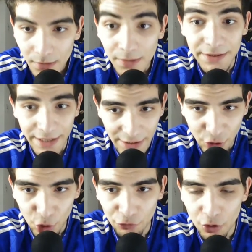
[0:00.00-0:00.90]
Yeah,
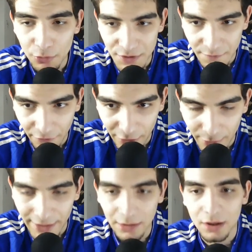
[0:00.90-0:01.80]
Donnarumma's a free will be
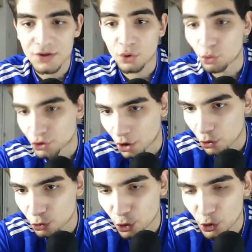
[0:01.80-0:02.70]
class, although
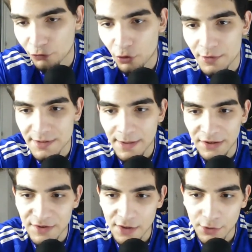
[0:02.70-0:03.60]
Donnarumma's about to
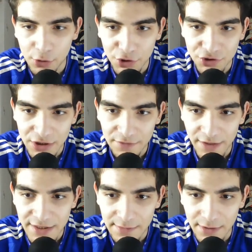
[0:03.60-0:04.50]
sign the contract with
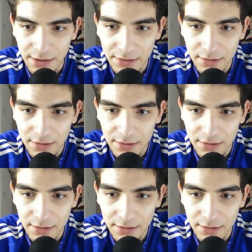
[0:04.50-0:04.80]
AC Milan.